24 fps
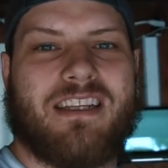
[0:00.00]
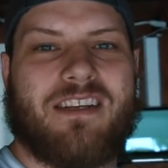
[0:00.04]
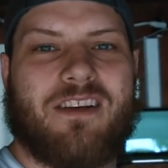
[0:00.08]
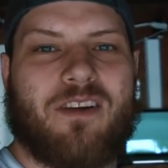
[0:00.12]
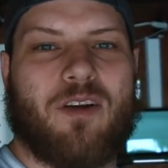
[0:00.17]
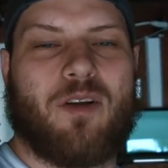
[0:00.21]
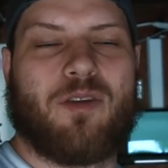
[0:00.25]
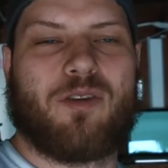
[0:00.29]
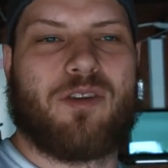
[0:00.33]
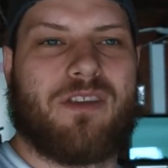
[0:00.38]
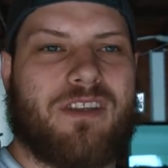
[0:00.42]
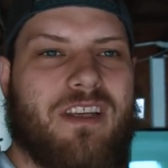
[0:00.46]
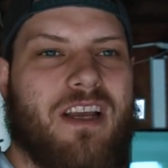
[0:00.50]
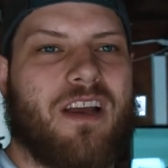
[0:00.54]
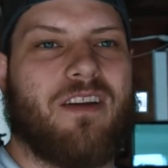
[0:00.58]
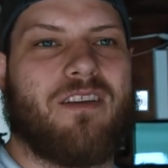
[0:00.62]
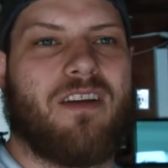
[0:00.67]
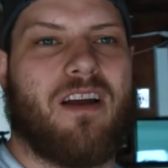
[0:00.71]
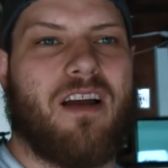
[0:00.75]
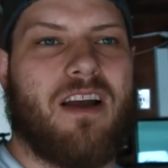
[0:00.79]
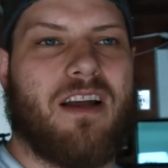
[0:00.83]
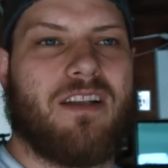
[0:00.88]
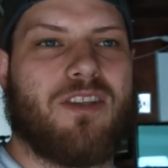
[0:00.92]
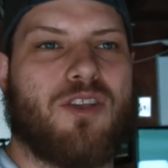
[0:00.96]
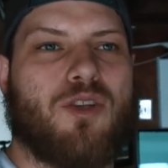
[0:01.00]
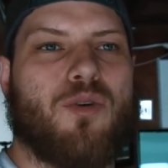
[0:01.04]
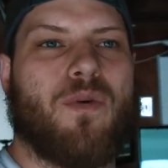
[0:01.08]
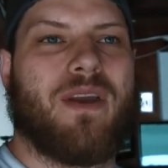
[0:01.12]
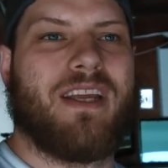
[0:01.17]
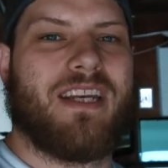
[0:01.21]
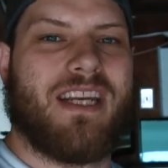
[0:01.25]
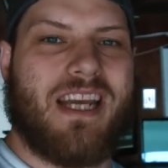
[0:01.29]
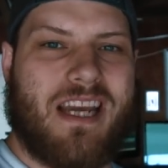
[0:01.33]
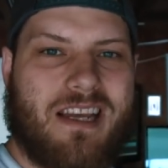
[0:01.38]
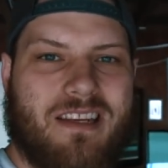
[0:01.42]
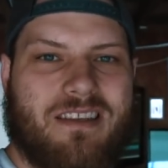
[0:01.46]
in an ultrasound onto
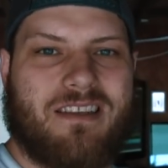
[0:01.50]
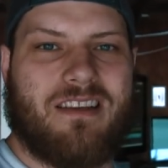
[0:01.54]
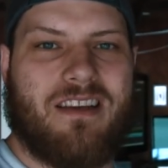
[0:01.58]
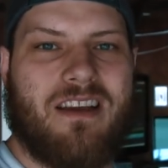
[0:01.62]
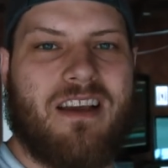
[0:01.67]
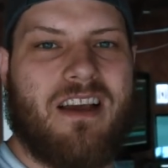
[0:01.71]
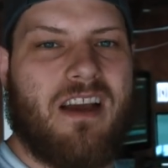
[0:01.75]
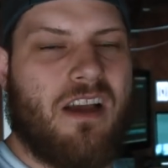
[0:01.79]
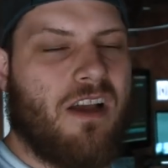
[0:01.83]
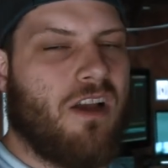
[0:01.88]
a disk.